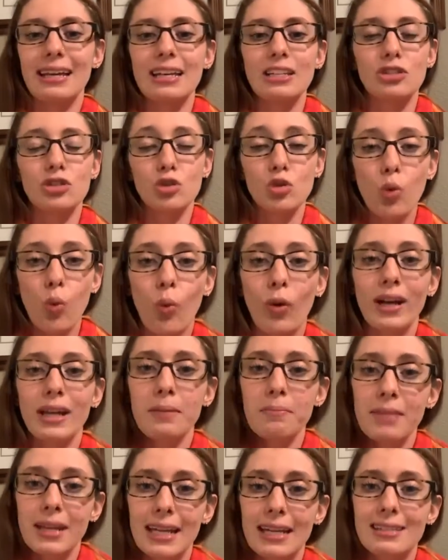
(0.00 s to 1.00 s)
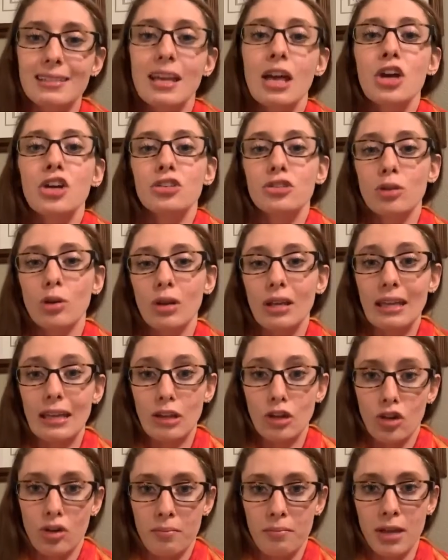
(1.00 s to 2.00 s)
It's 20 minutes to eat
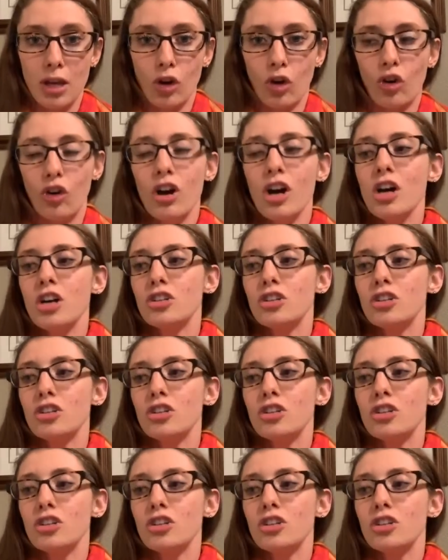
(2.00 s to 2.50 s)
your meal.